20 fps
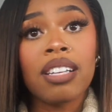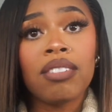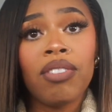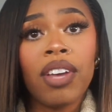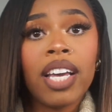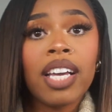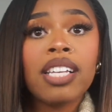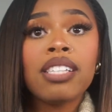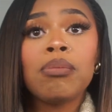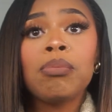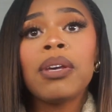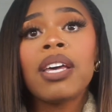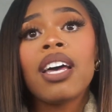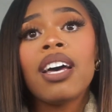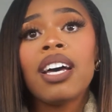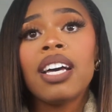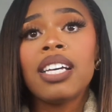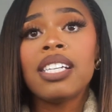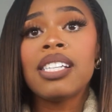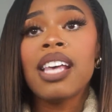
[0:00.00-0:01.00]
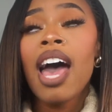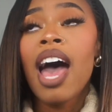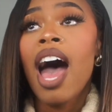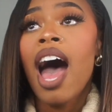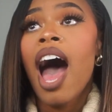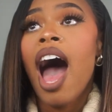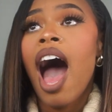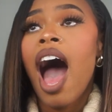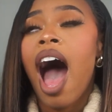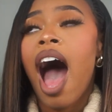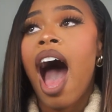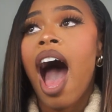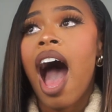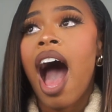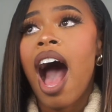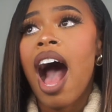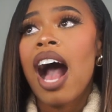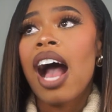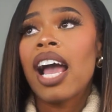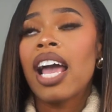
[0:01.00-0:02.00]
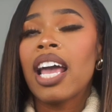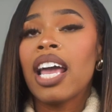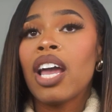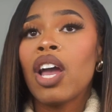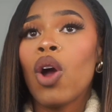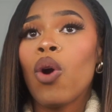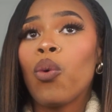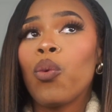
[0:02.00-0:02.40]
Vegas because I